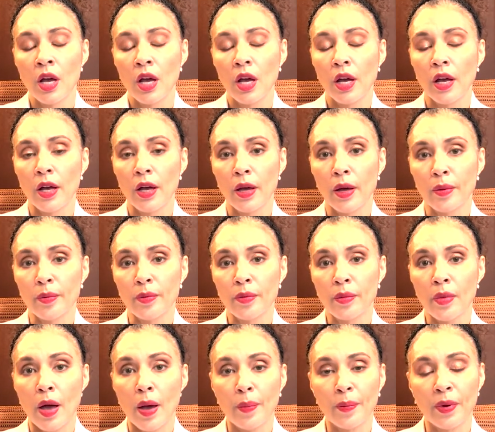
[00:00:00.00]

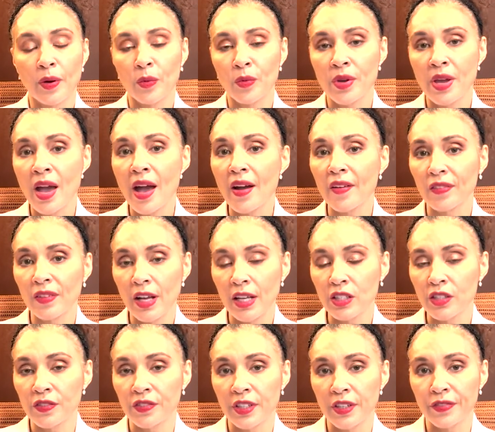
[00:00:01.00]
but we have
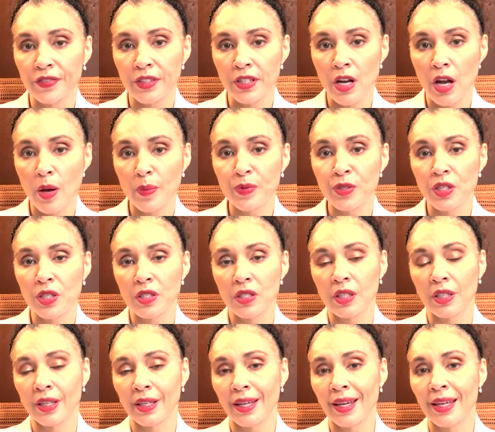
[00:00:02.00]
lots of different options.
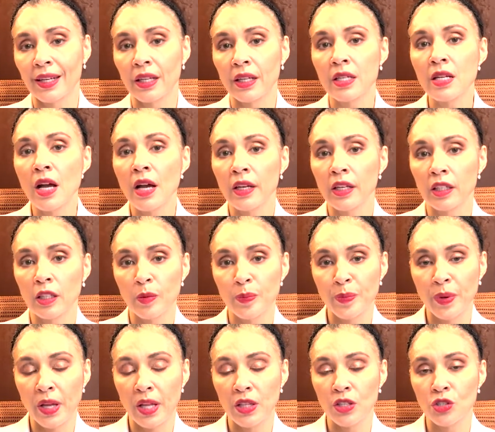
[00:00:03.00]
And again, it kind of
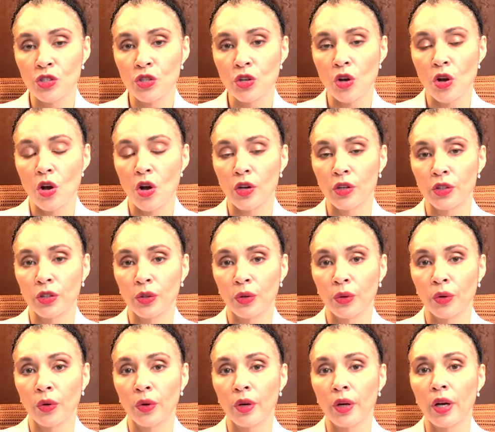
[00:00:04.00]
depends on
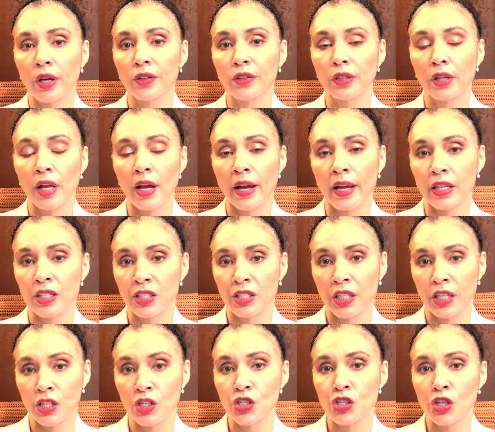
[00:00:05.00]
your underlying
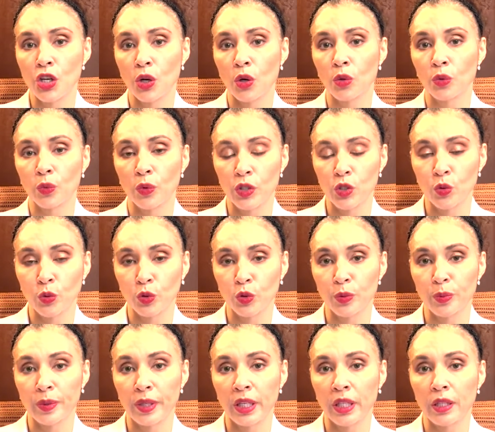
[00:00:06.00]
skin tone, which would
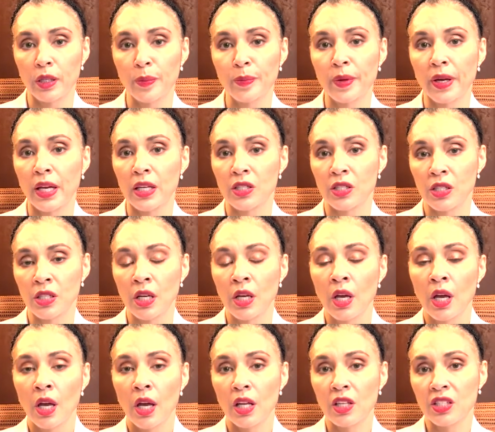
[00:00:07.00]
be the best
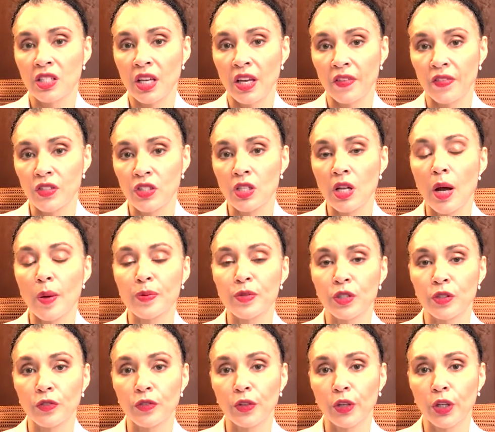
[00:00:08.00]
and safest option for